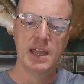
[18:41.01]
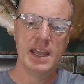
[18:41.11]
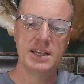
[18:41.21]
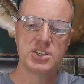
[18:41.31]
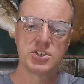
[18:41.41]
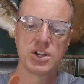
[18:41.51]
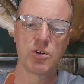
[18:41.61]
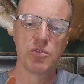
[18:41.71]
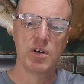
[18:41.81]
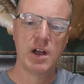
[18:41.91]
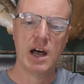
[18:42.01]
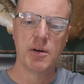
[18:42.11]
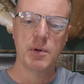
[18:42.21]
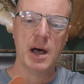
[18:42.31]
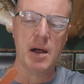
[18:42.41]
and just
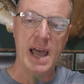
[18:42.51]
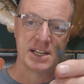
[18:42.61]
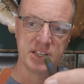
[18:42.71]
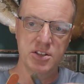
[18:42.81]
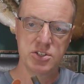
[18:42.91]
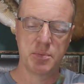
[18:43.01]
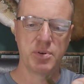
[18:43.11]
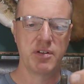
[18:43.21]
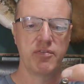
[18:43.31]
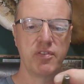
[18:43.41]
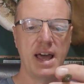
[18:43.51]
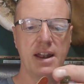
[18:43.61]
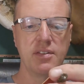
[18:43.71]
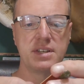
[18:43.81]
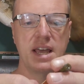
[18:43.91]
I'll actually usually put it flat
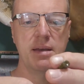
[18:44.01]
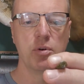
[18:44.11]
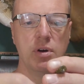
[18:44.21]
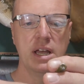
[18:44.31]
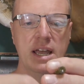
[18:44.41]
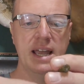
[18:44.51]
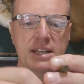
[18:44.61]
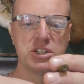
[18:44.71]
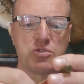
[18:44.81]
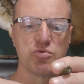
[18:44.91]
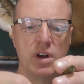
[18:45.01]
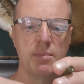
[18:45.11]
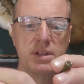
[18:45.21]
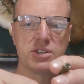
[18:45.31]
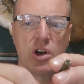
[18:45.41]
on the table and just
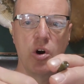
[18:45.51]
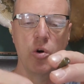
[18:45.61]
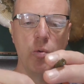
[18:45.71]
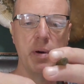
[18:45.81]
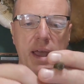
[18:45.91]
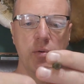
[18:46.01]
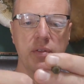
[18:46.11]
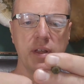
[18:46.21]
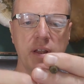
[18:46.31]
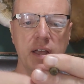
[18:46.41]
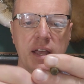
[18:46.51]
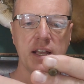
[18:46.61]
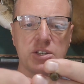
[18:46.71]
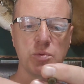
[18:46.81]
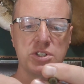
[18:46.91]
rub this whole bait with it.
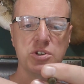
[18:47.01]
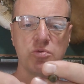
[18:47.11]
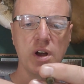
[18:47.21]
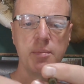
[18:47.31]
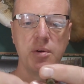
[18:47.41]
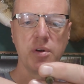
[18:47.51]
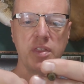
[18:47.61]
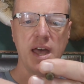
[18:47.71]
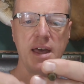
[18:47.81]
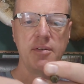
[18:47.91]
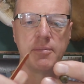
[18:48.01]
Because once you rub it with that,